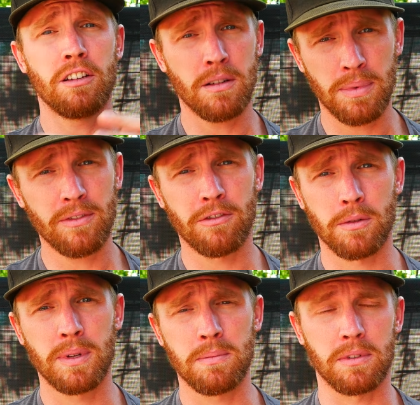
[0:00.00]
You could put 4
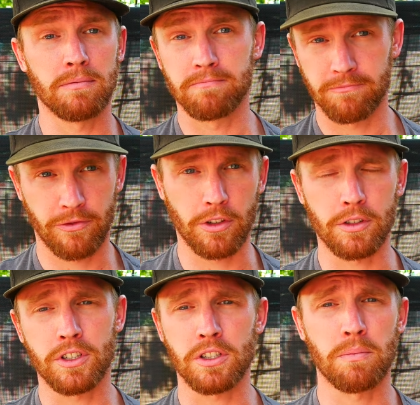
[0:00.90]
people.
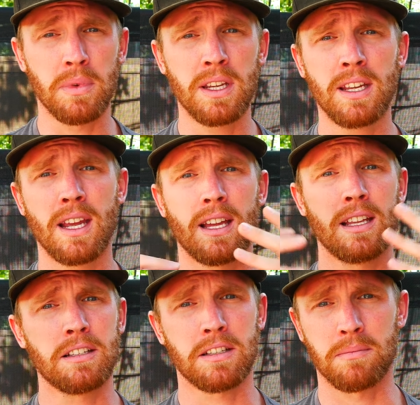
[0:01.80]
For just me
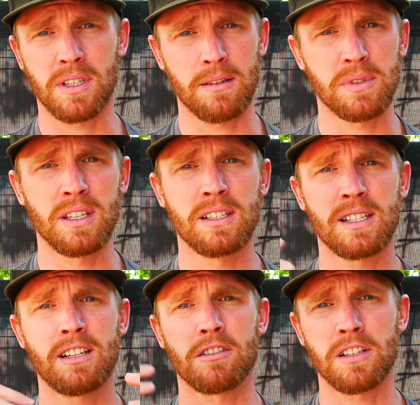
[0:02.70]
and sometimes
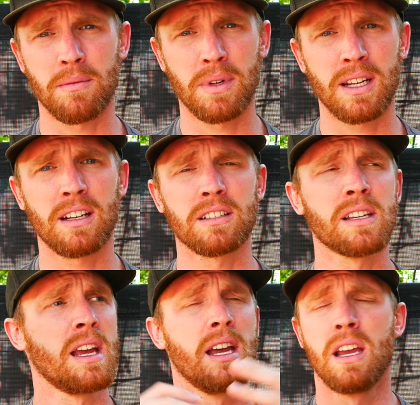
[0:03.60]
Lindsay or somebody else,
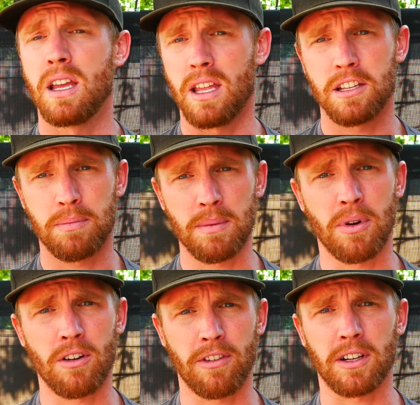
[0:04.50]
it has been
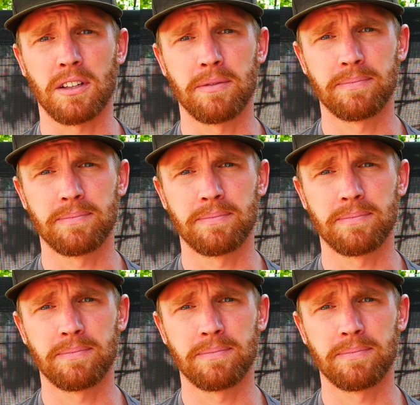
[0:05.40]
perfect.